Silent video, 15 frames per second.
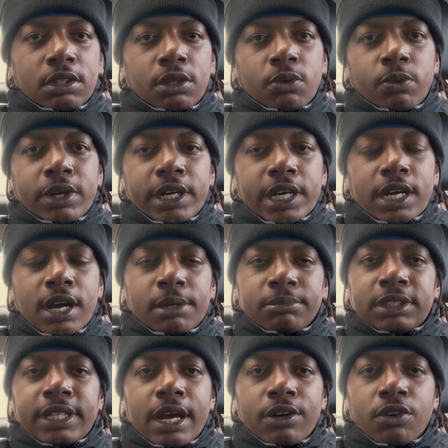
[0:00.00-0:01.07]
when it
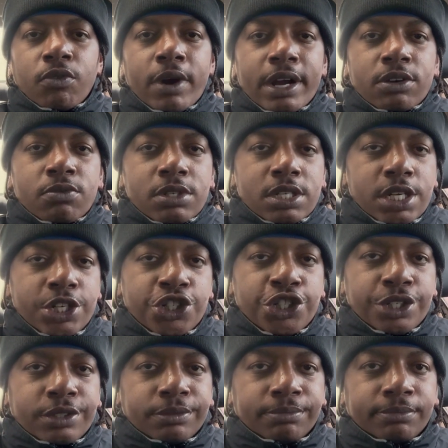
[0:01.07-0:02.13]
comes down to
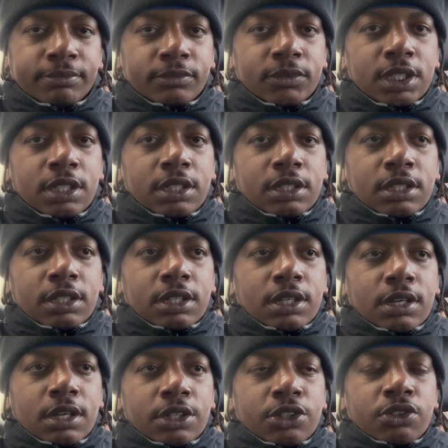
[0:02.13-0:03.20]
requisition,
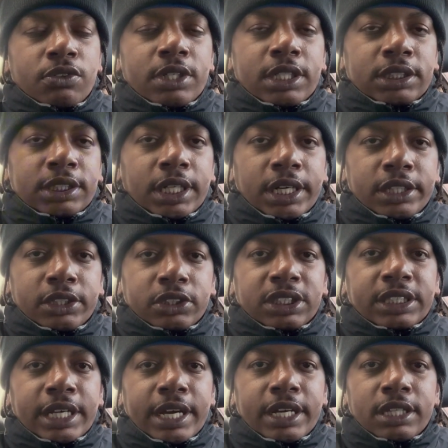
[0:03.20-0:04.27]
you need to
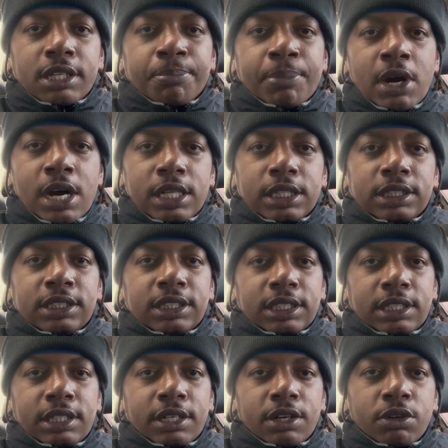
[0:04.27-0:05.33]
understand the
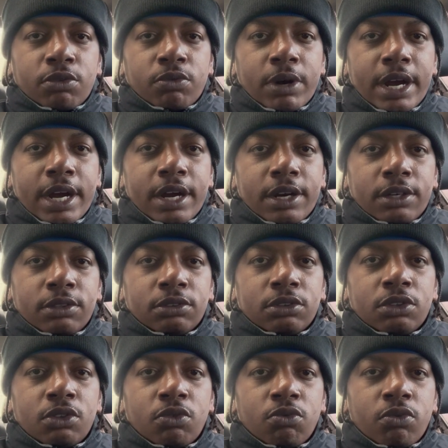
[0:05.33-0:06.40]
policy
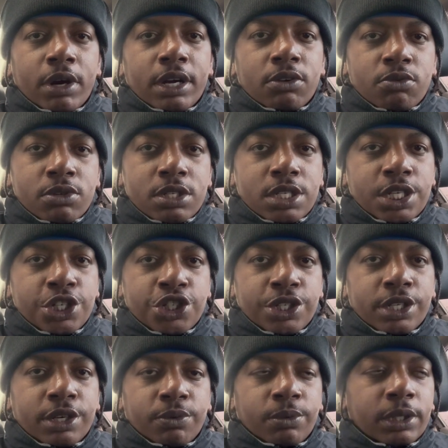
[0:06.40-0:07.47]
around
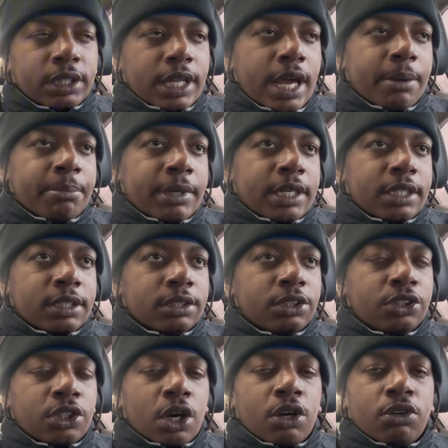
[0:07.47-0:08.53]
requisition and what that means.
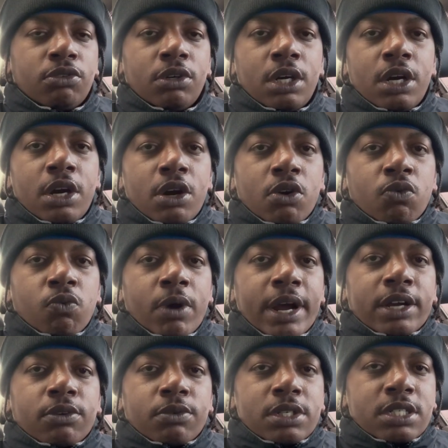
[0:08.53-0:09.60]
So
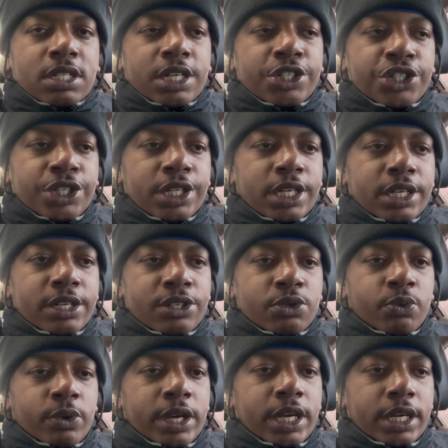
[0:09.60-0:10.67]
requisition is
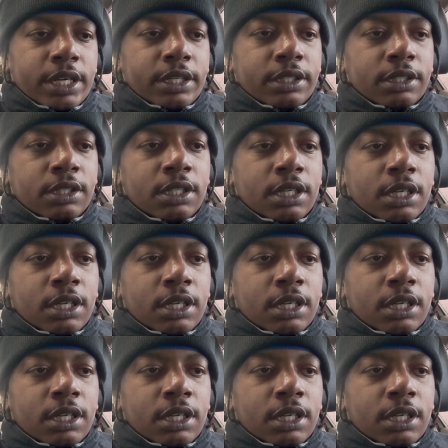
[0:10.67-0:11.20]
when